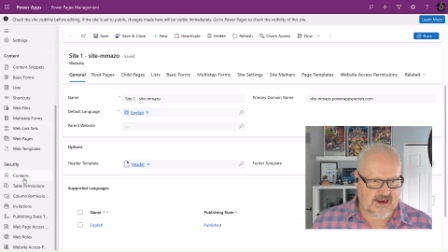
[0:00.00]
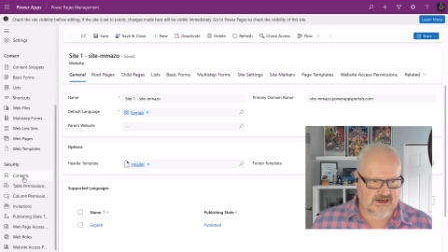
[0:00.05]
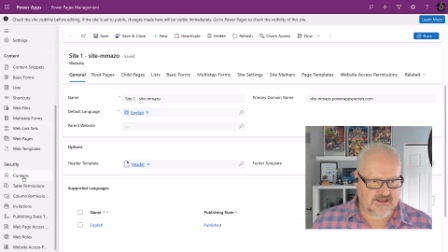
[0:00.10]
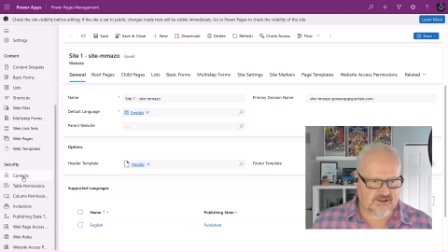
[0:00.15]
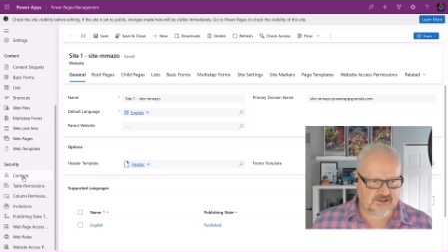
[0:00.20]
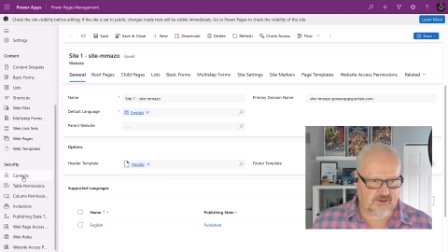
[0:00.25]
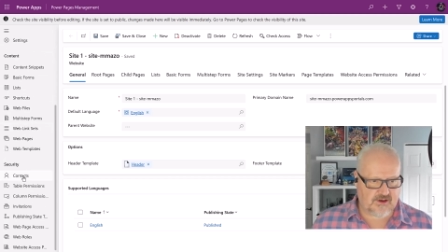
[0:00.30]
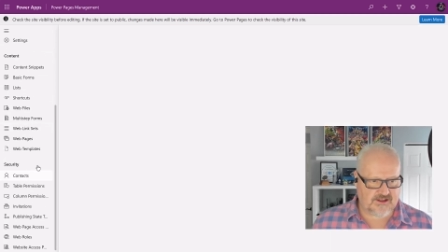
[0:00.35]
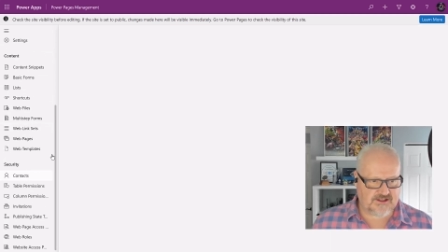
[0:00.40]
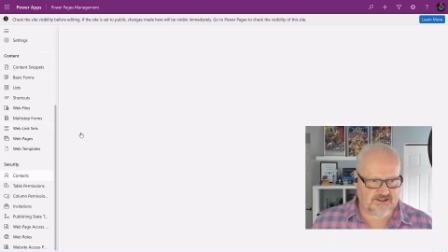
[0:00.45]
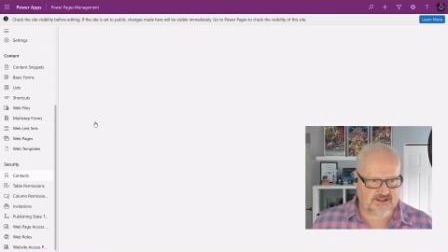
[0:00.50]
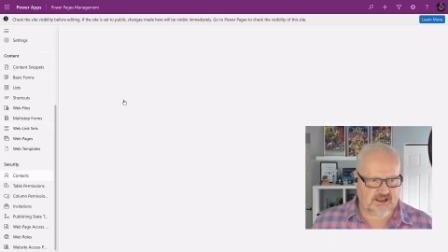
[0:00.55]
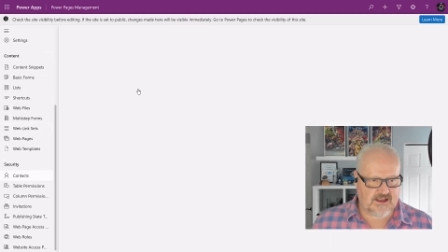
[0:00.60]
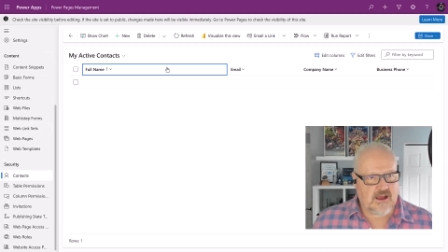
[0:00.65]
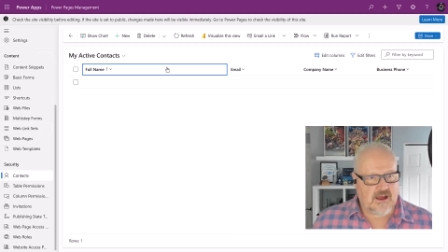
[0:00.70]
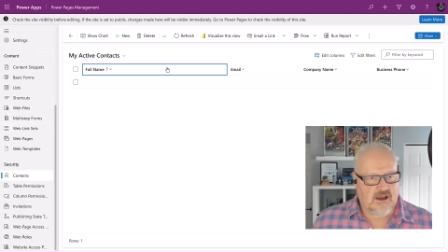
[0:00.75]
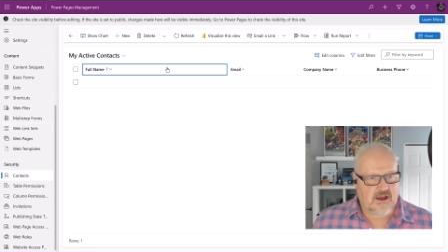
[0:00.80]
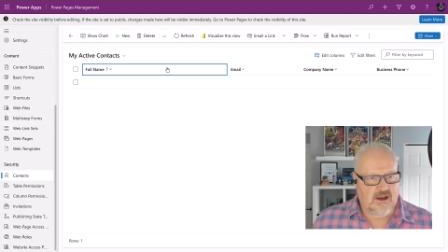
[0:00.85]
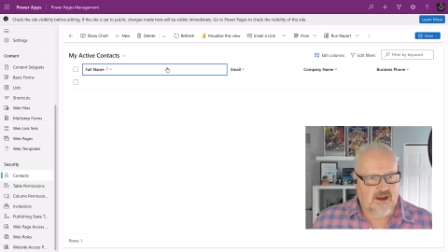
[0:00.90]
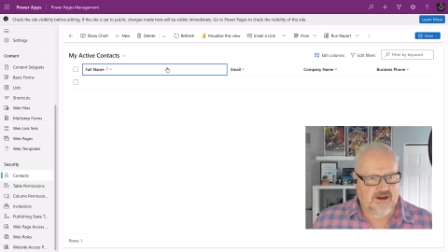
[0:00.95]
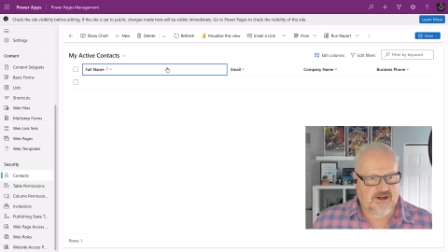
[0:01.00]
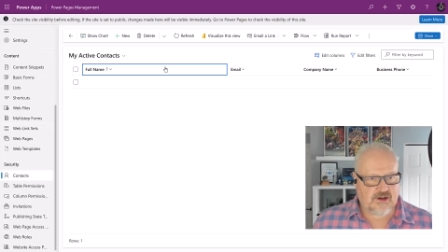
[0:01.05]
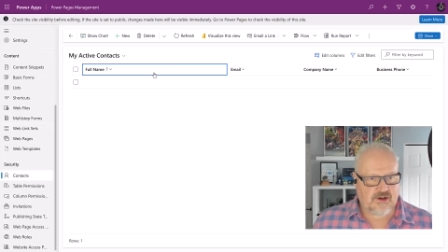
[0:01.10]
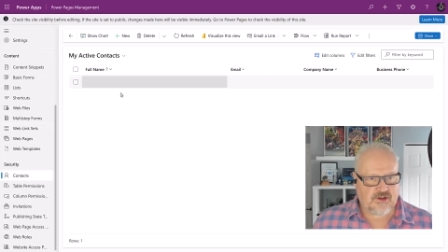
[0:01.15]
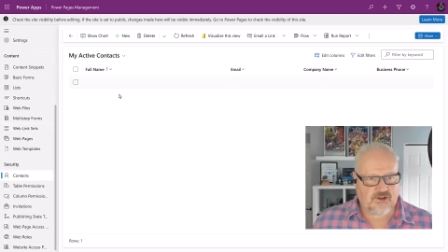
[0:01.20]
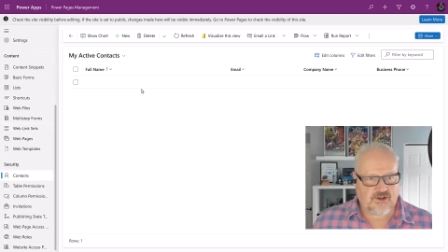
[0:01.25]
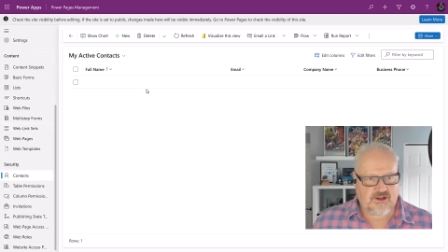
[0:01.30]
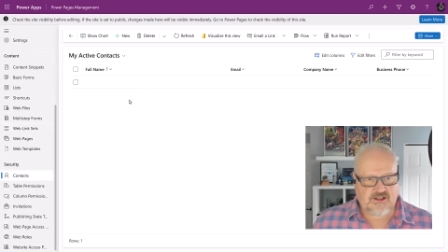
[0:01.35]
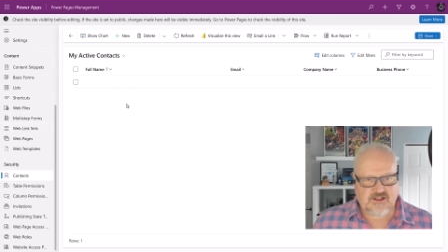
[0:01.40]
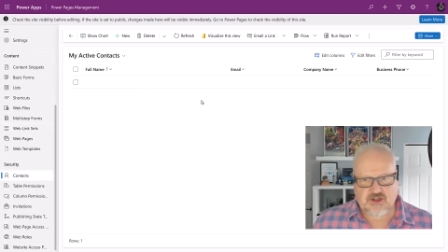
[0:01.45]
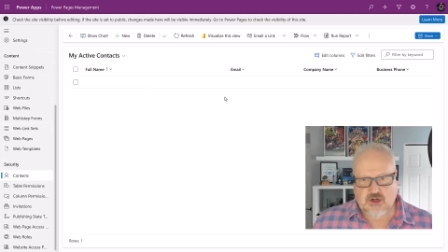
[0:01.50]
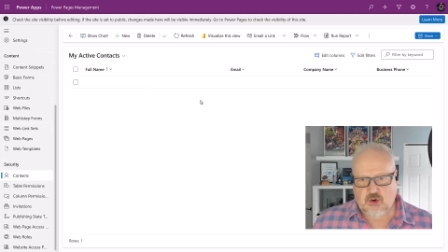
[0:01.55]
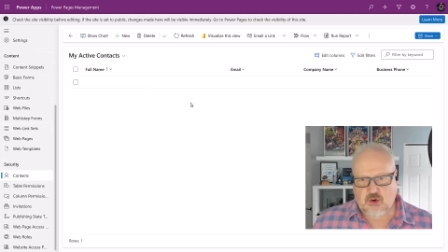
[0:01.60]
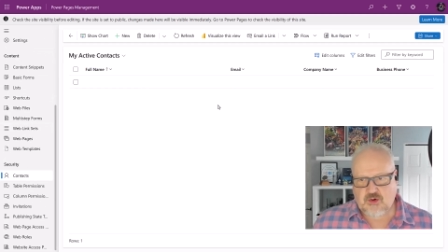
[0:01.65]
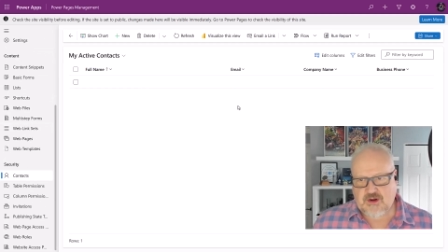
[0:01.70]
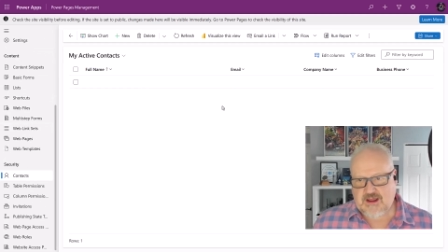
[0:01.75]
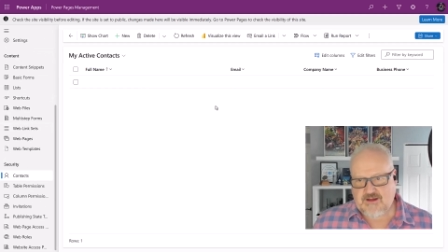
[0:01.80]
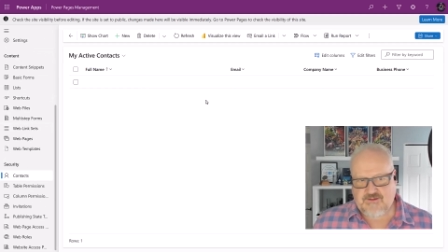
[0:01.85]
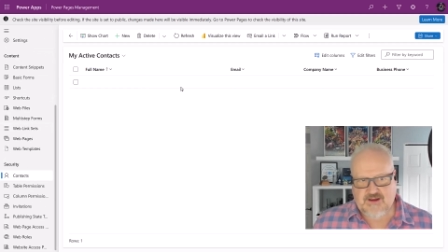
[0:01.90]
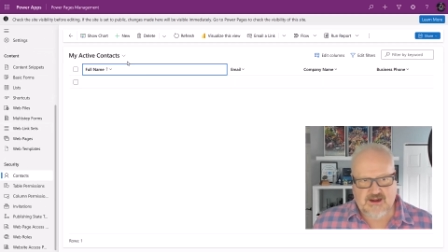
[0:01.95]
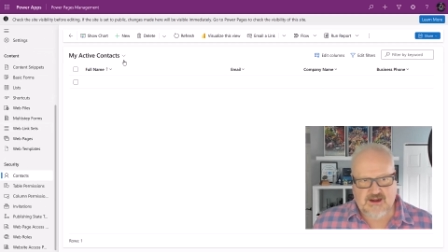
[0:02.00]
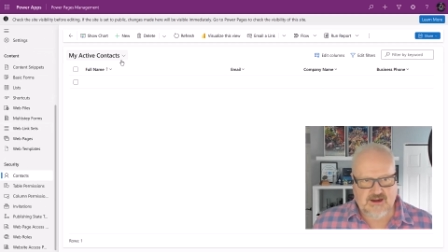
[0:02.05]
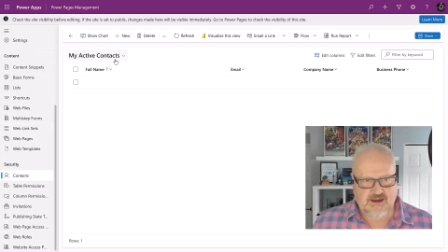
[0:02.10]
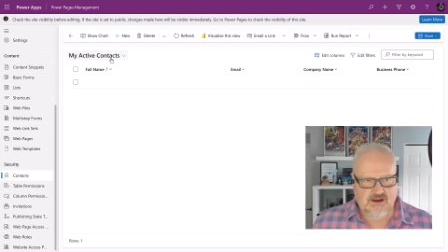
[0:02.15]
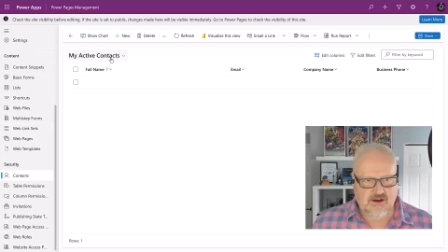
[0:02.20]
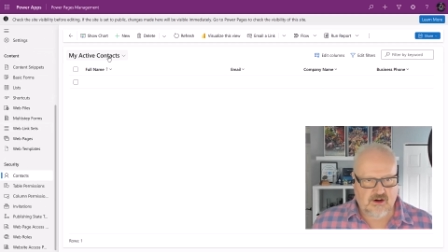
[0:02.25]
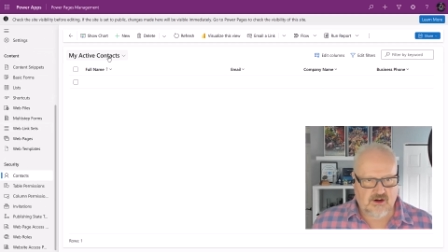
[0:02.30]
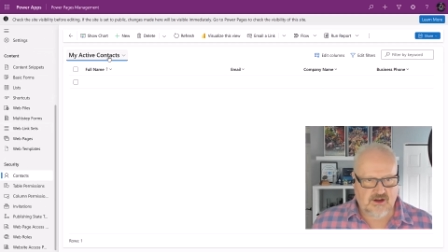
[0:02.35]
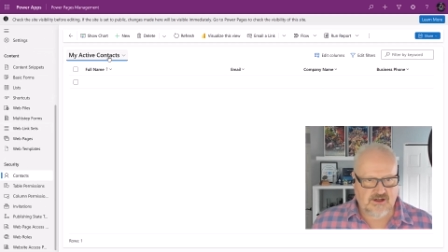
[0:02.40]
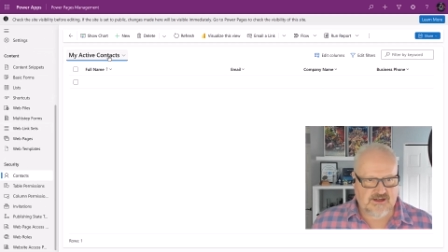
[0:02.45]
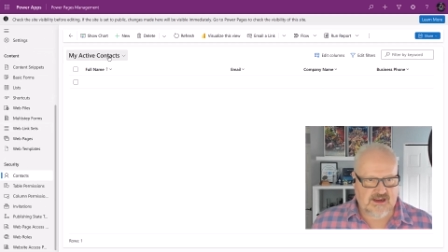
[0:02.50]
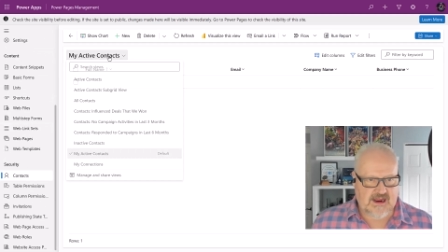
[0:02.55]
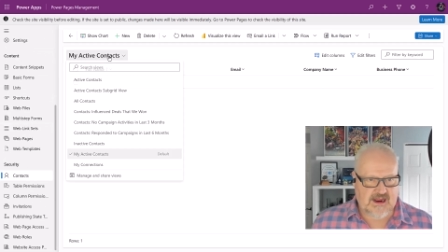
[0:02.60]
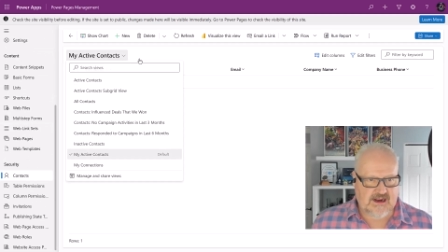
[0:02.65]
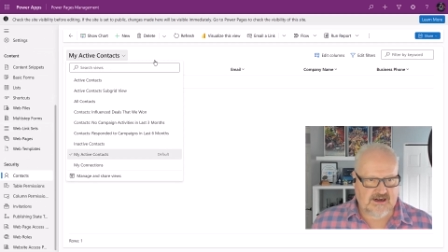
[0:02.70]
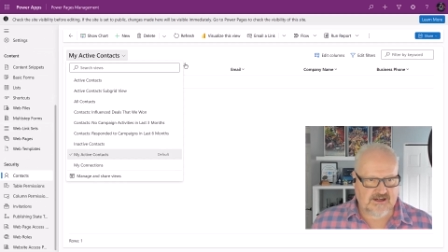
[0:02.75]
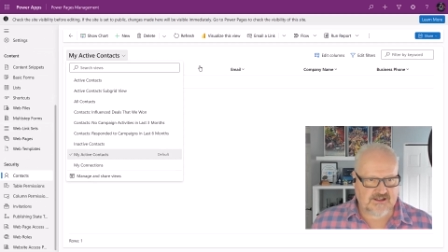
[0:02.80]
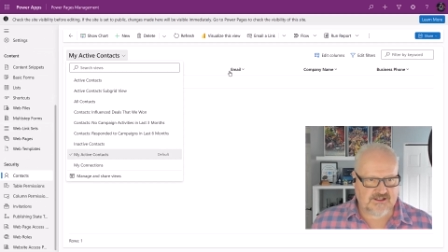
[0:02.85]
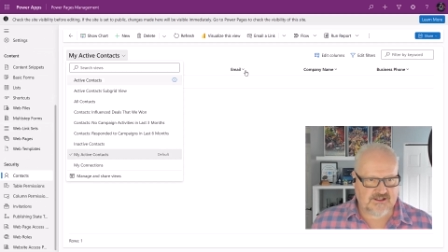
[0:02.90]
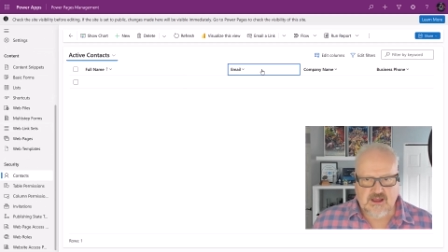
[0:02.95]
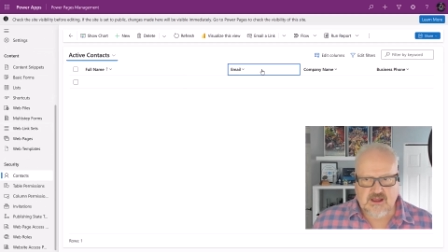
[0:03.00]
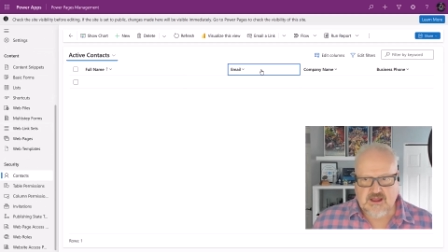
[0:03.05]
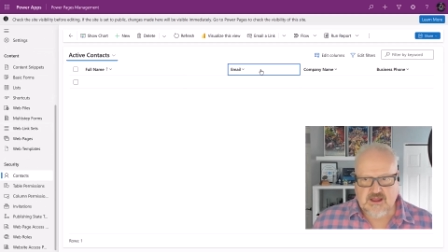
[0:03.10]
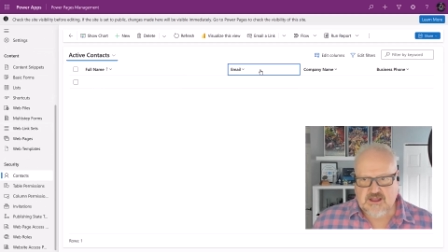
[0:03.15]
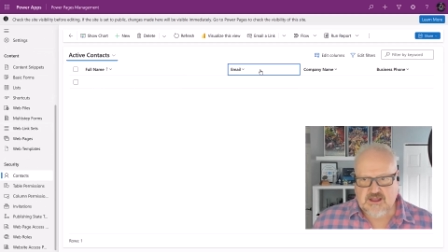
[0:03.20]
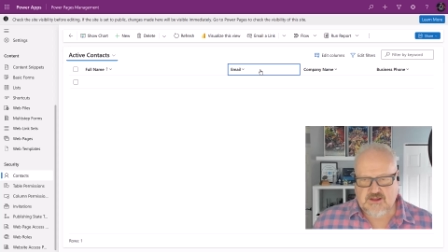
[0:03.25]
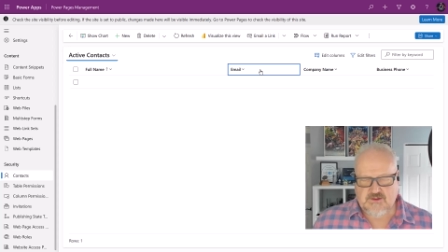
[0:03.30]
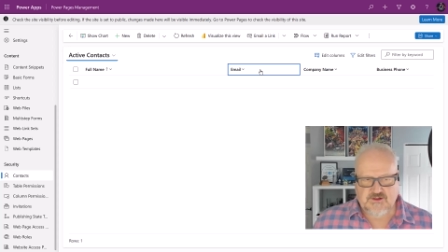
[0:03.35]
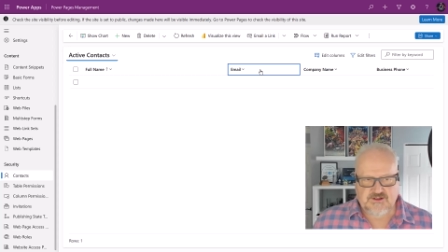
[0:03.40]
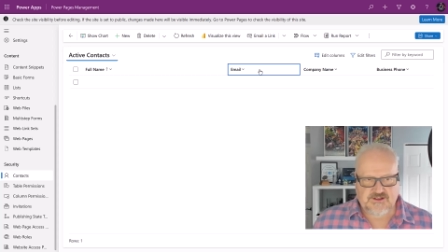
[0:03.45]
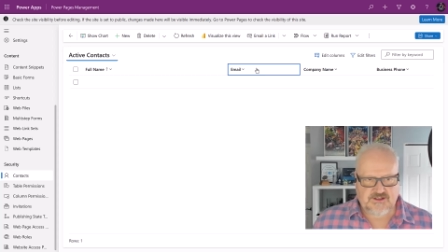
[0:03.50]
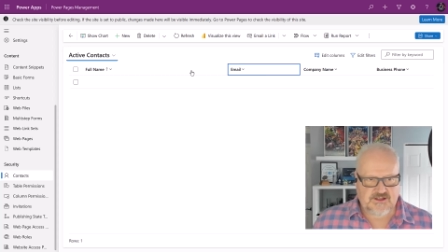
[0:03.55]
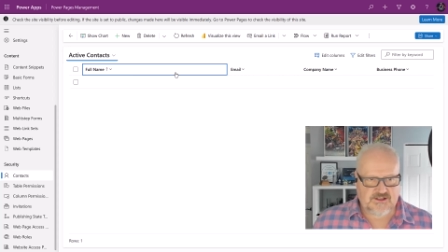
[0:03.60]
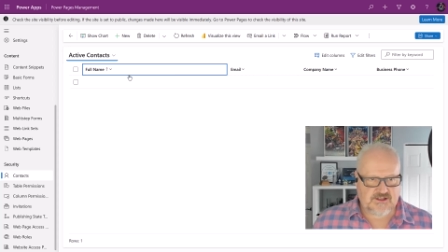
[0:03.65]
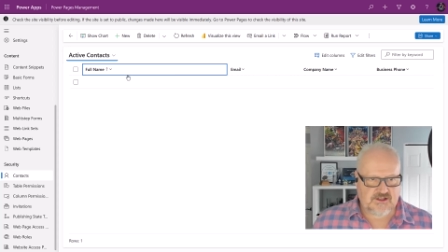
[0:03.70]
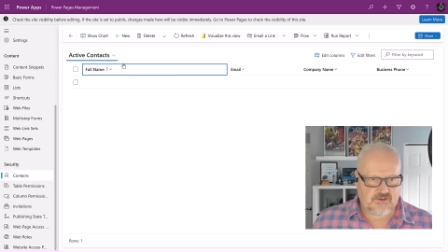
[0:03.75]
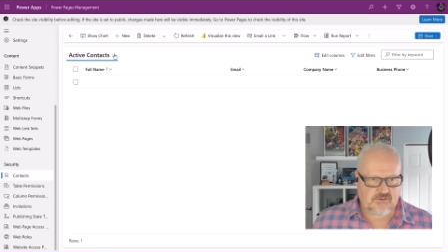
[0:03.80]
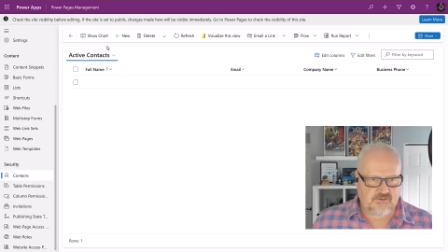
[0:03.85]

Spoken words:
So I see here, I currently don't have any contacts in the system.